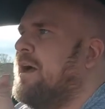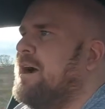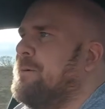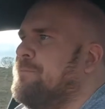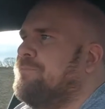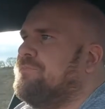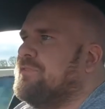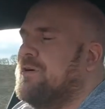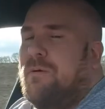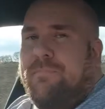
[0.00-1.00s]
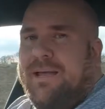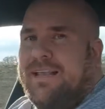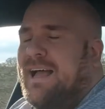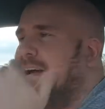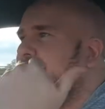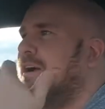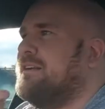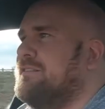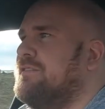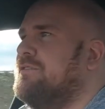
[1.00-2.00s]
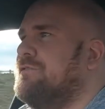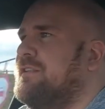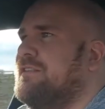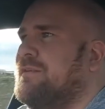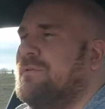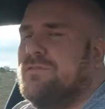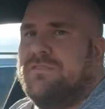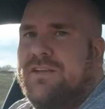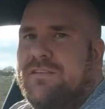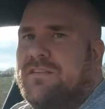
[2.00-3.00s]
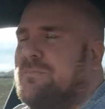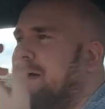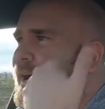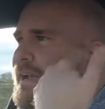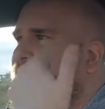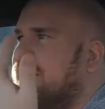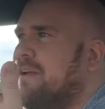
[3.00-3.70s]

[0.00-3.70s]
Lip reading: So I'm a big lad, but I can still fit in the middle seat in the back.